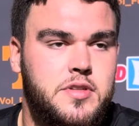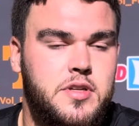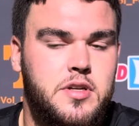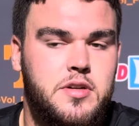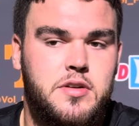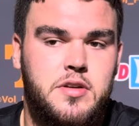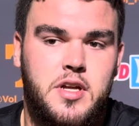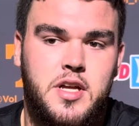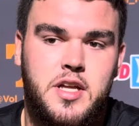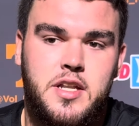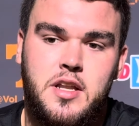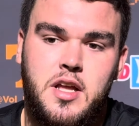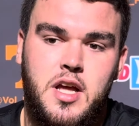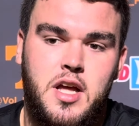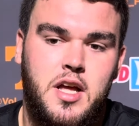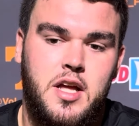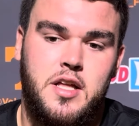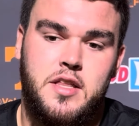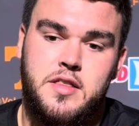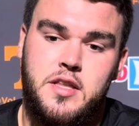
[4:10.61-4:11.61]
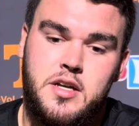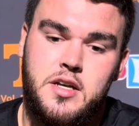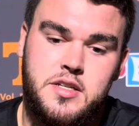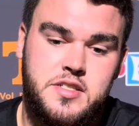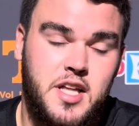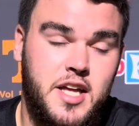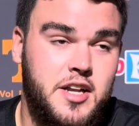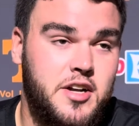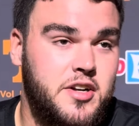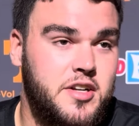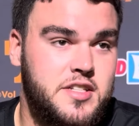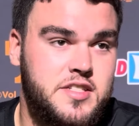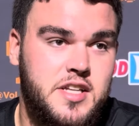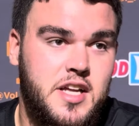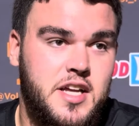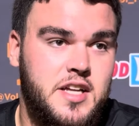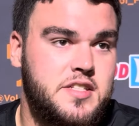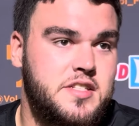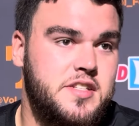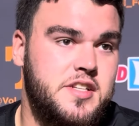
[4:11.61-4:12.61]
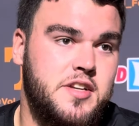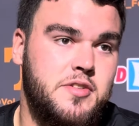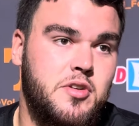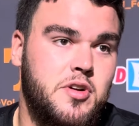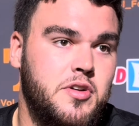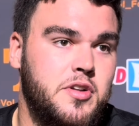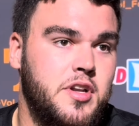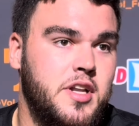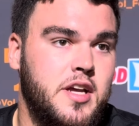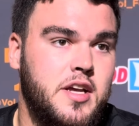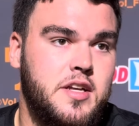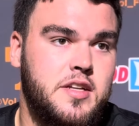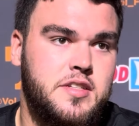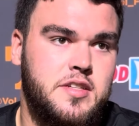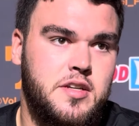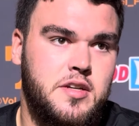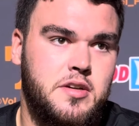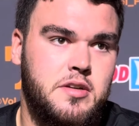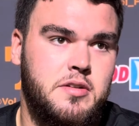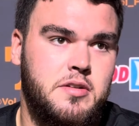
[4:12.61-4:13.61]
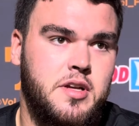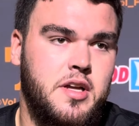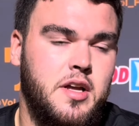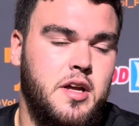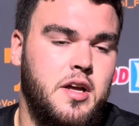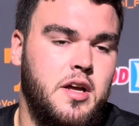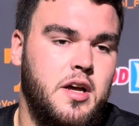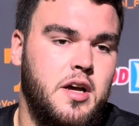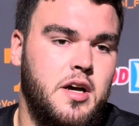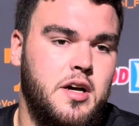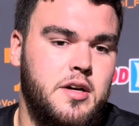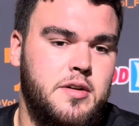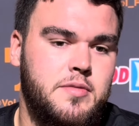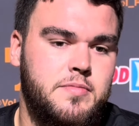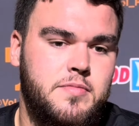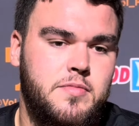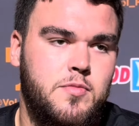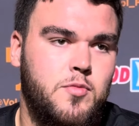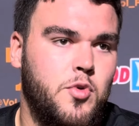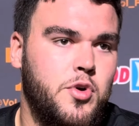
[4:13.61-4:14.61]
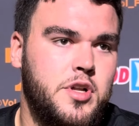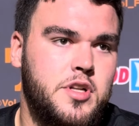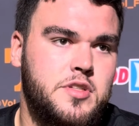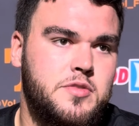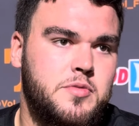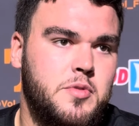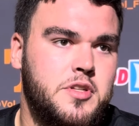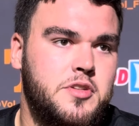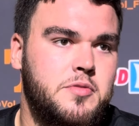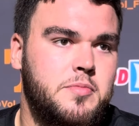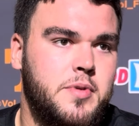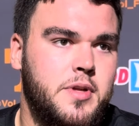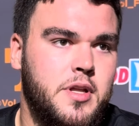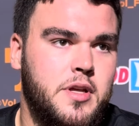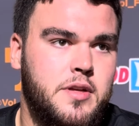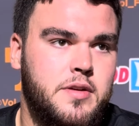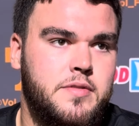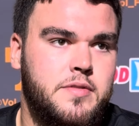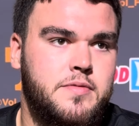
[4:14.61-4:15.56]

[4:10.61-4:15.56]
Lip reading: So, and the standard is that it's zero a day, so one is way too many.